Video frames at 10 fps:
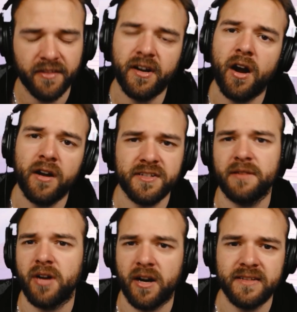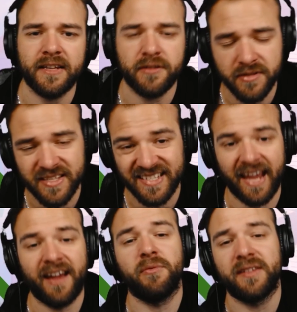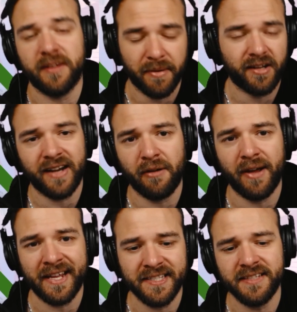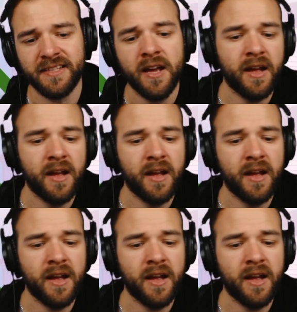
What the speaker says: There are some cards that do scale with depending on how X is,